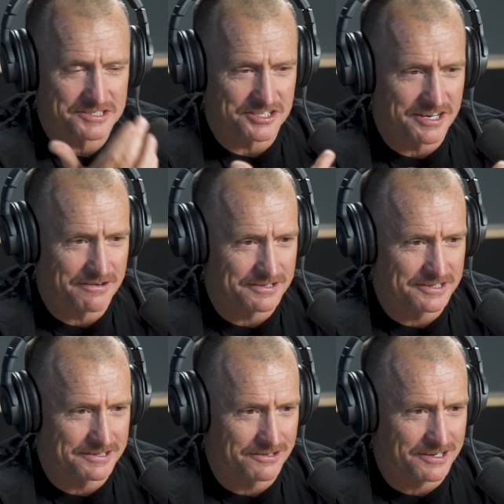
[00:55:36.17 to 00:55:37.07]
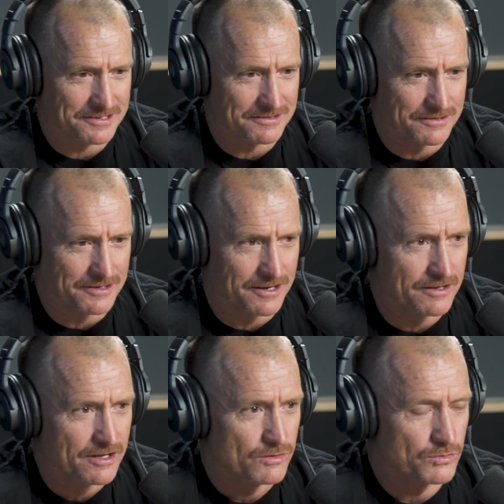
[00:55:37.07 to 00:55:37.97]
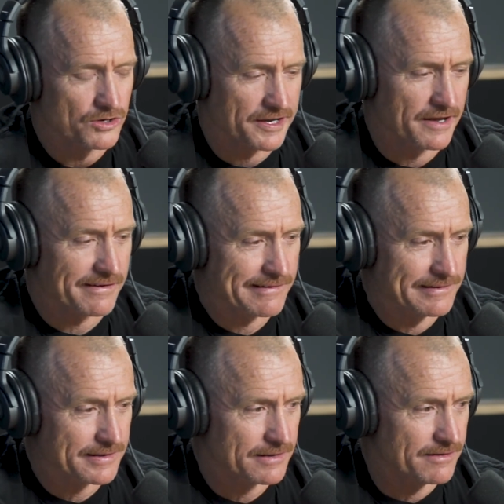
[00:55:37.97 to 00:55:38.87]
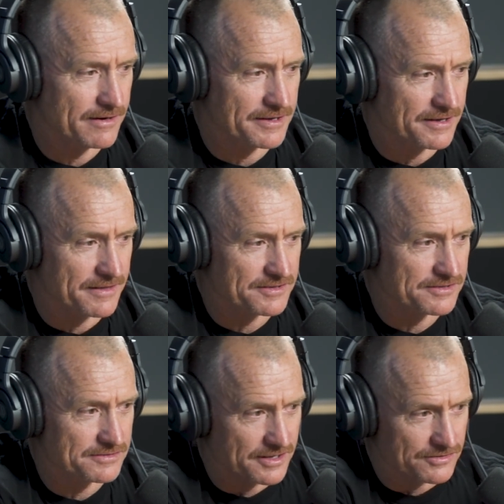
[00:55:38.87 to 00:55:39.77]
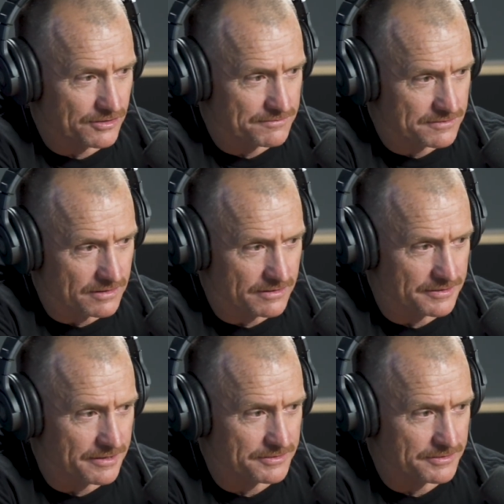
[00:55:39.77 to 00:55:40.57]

thumb. And is it generically like, you know, would I go click? Oh yeah, that's off. Oh no,